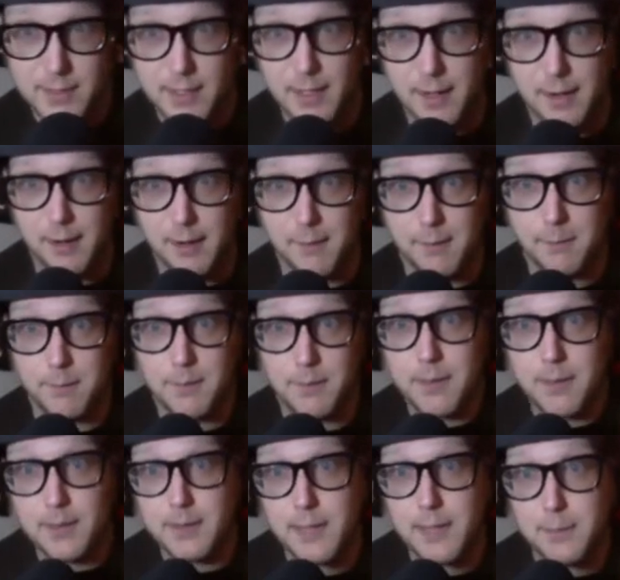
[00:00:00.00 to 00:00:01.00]

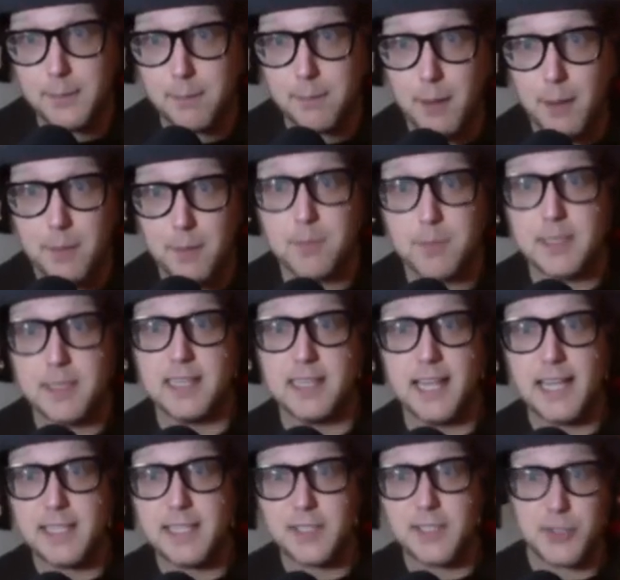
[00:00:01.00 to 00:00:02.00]
that probably
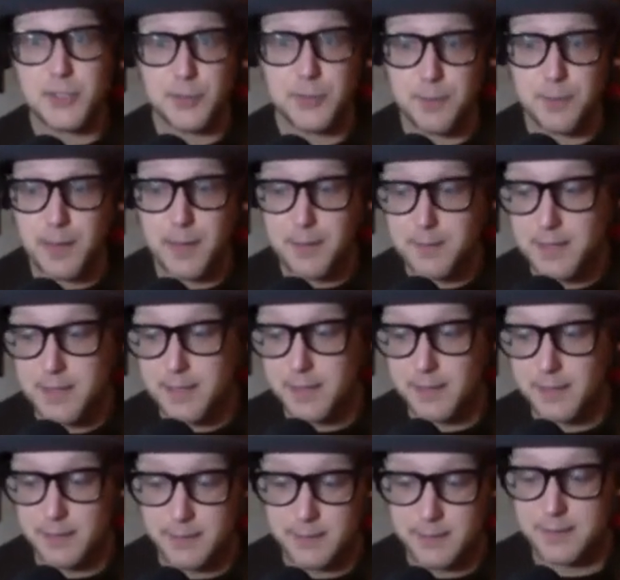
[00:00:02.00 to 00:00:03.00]
led to maybe
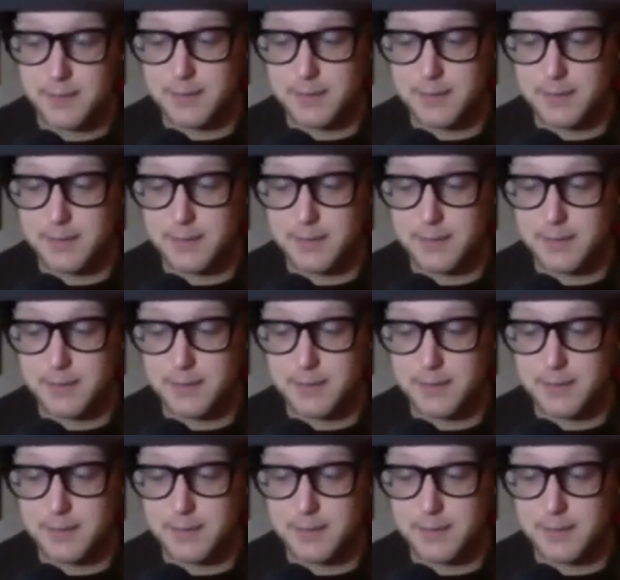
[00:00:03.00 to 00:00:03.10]
the